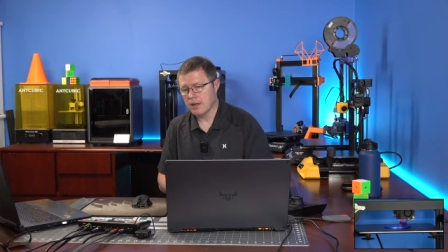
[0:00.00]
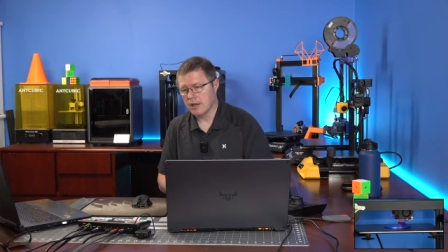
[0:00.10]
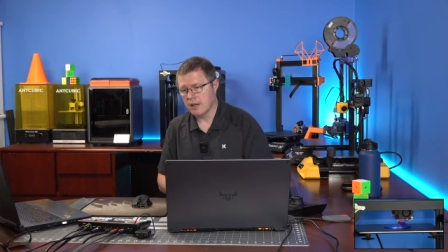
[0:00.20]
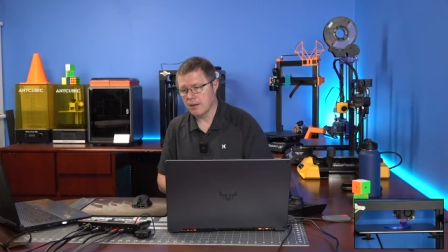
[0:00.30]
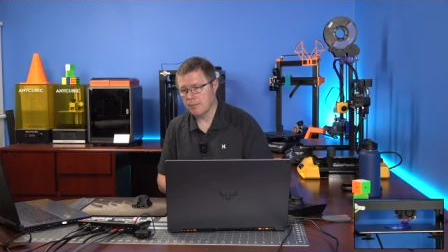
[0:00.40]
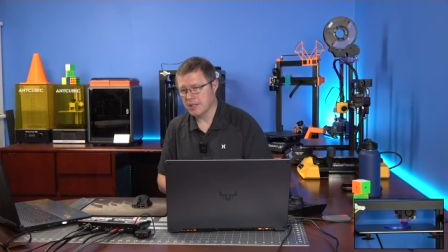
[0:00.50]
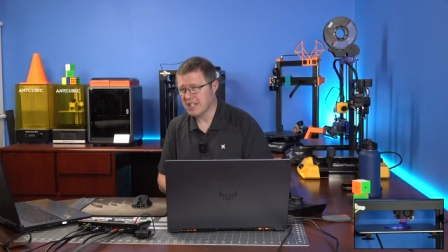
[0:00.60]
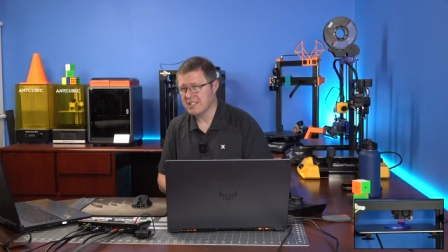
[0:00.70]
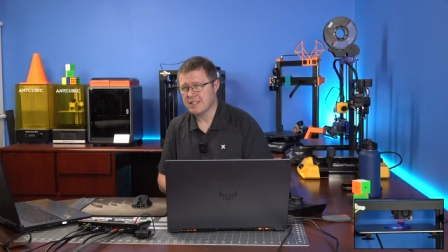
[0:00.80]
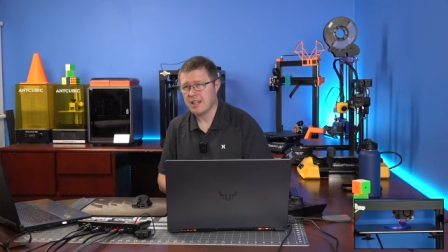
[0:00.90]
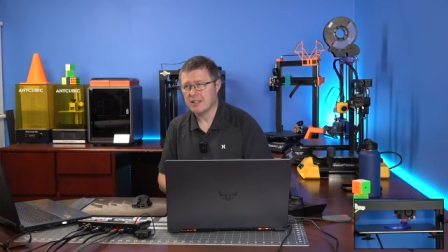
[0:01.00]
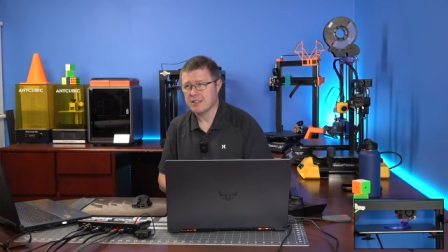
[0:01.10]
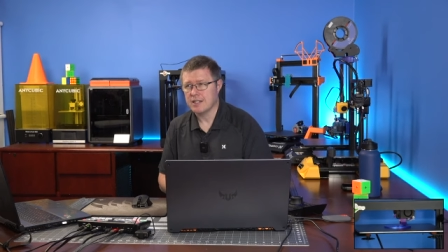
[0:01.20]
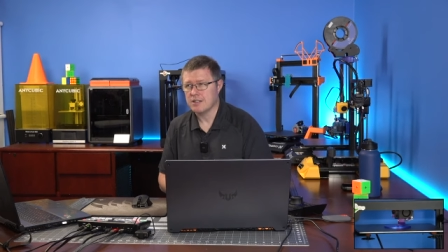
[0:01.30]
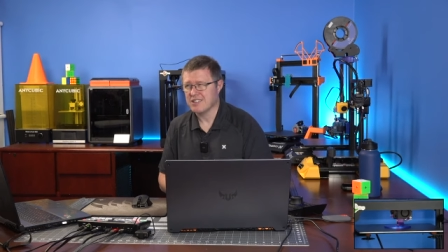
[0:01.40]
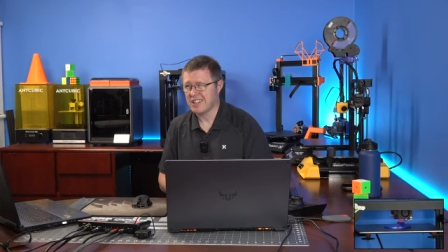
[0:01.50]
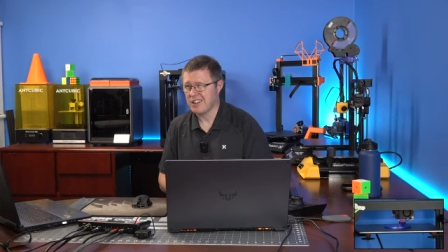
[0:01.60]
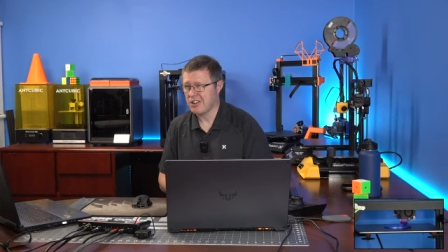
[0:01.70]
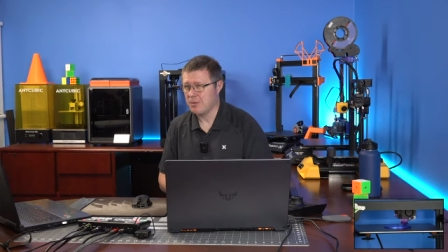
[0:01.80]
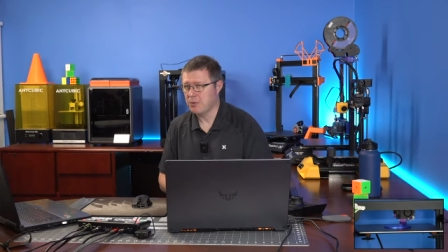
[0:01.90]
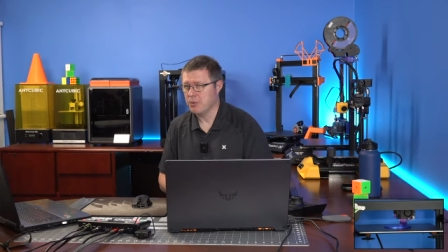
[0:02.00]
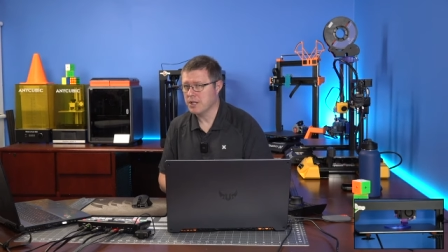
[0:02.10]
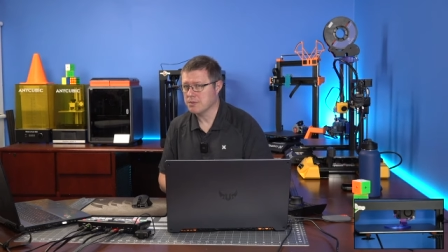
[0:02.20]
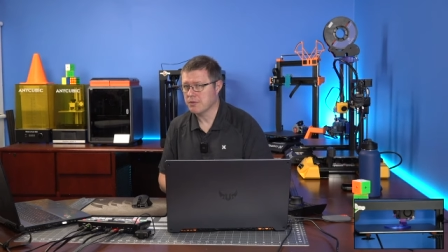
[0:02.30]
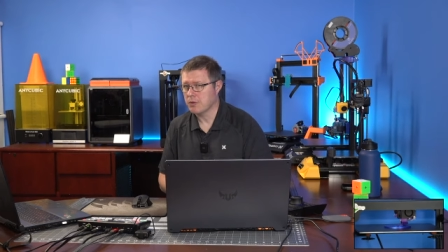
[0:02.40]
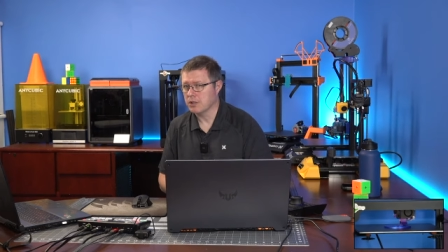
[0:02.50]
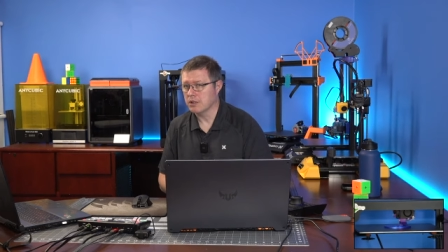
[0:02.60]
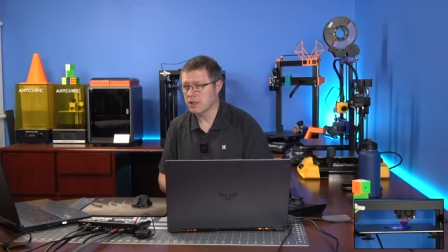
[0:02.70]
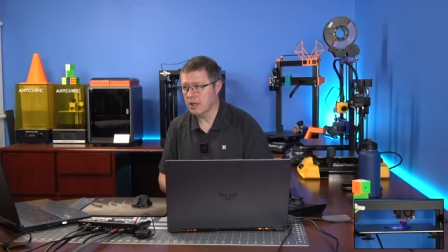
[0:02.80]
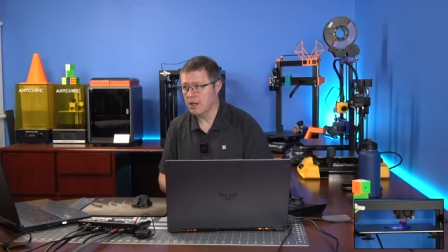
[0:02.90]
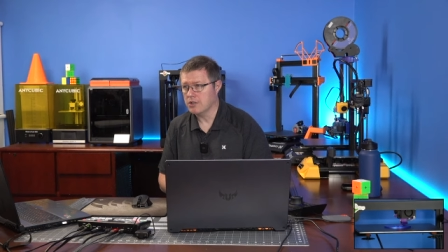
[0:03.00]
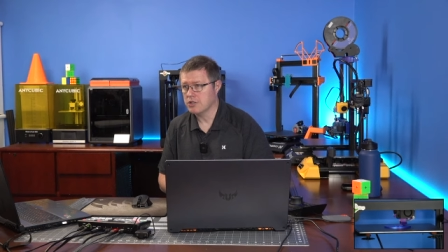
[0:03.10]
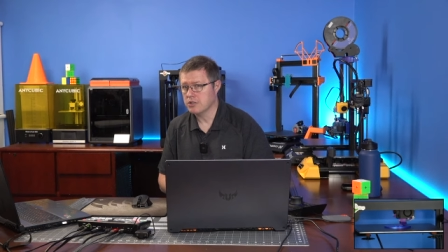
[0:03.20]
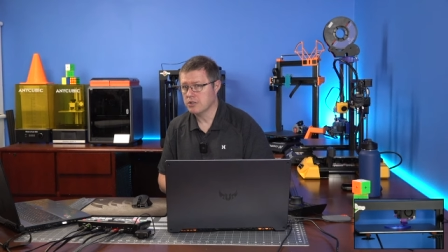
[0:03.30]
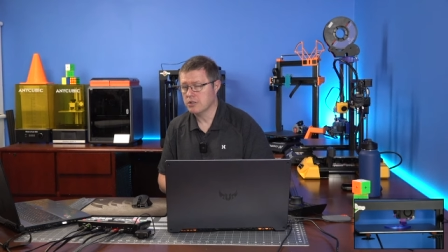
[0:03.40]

Um, but they sent out the teasers like a couple weeks before the launch